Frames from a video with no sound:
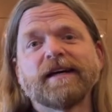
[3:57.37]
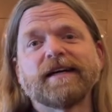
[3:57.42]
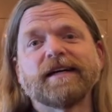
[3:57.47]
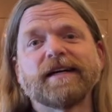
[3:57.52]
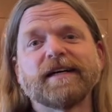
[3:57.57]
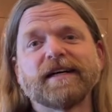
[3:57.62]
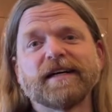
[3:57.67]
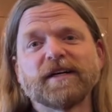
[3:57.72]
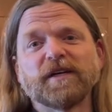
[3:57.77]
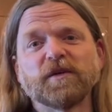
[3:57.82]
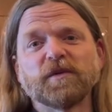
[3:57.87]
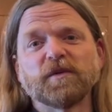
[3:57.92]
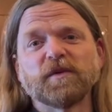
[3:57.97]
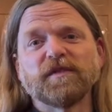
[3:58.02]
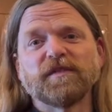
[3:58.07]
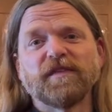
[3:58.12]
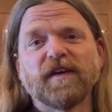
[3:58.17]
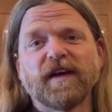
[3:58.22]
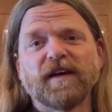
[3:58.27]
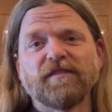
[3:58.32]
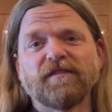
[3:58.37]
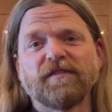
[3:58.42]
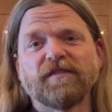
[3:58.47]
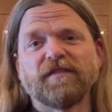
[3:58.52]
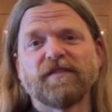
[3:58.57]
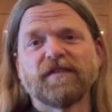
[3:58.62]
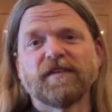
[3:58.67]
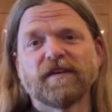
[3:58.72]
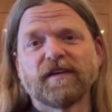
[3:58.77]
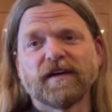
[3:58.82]
Uh, we have
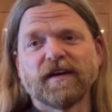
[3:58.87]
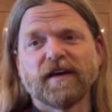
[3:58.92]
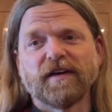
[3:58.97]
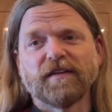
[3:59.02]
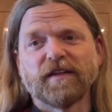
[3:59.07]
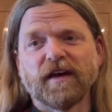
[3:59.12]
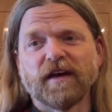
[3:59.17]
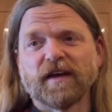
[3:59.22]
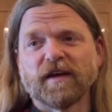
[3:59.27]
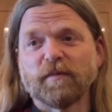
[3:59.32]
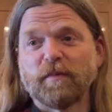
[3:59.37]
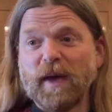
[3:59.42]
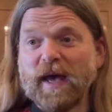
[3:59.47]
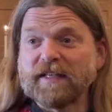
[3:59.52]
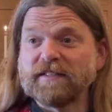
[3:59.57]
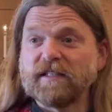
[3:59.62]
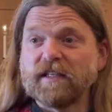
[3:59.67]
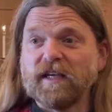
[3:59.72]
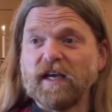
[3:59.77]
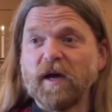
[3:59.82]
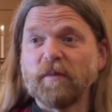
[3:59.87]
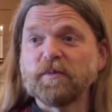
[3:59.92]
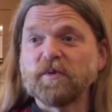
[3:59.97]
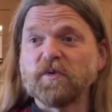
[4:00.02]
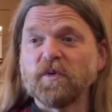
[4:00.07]
the capacity up